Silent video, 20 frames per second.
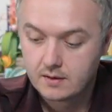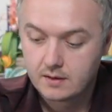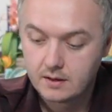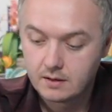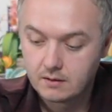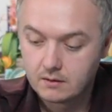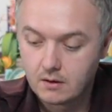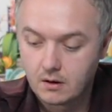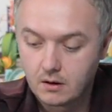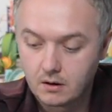
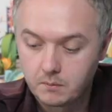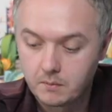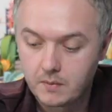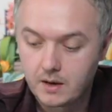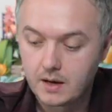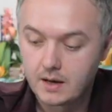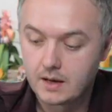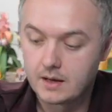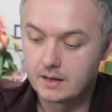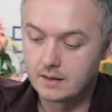Here are
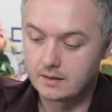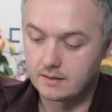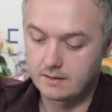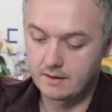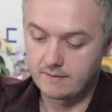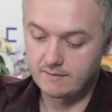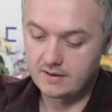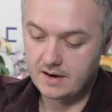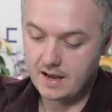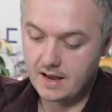my, I
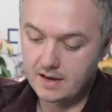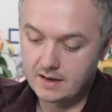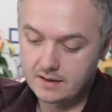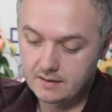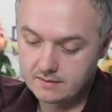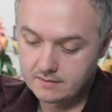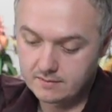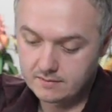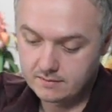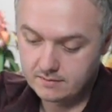have
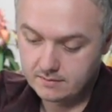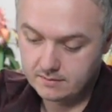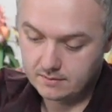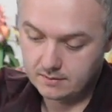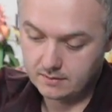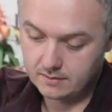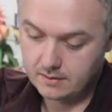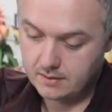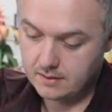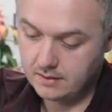nine,
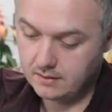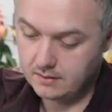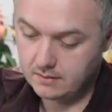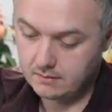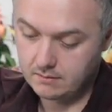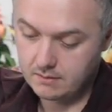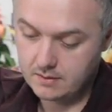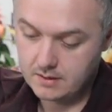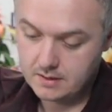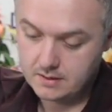I think,
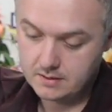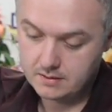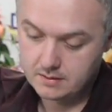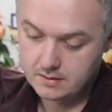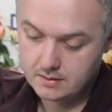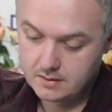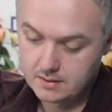three,